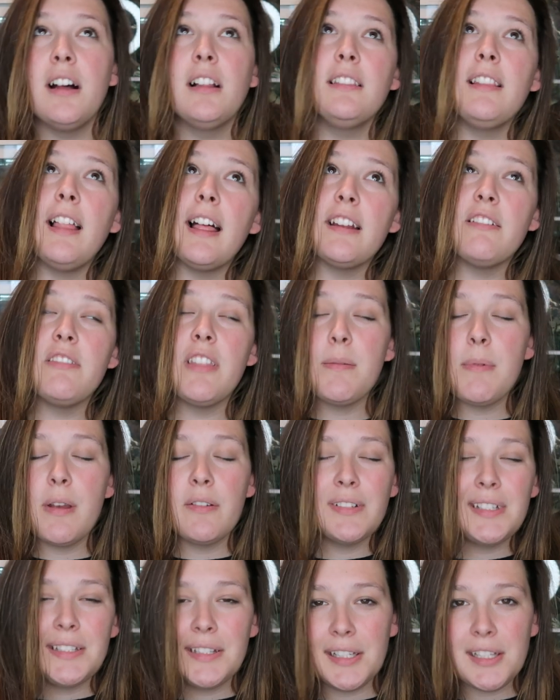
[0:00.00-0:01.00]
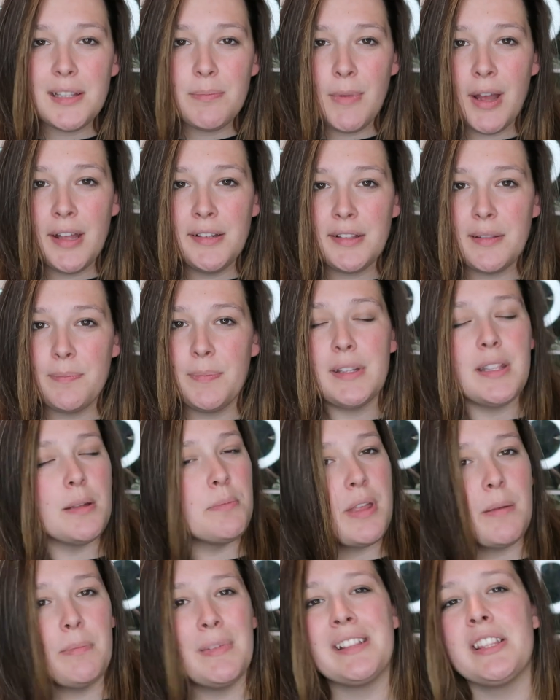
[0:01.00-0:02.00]
A lot of them every 6 months, but
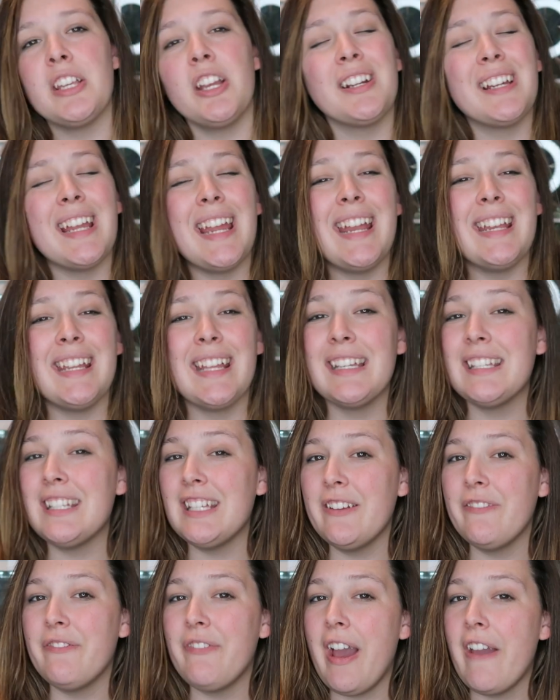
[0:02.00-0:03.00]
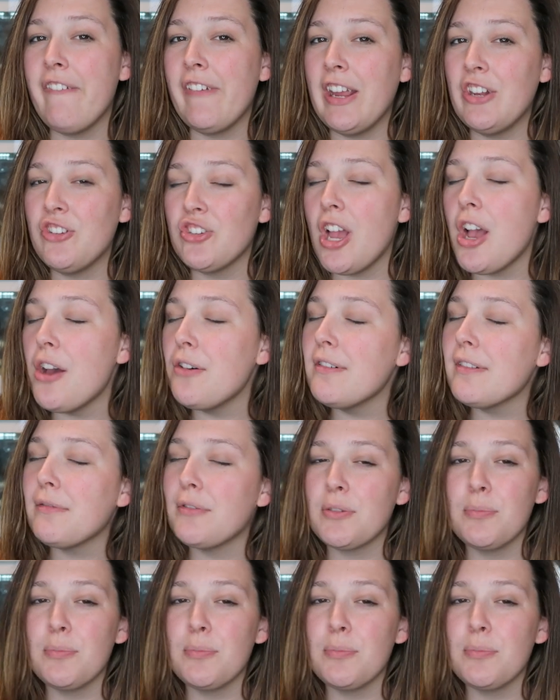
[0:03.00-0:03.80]
some of them like the Arcadia T5HOs,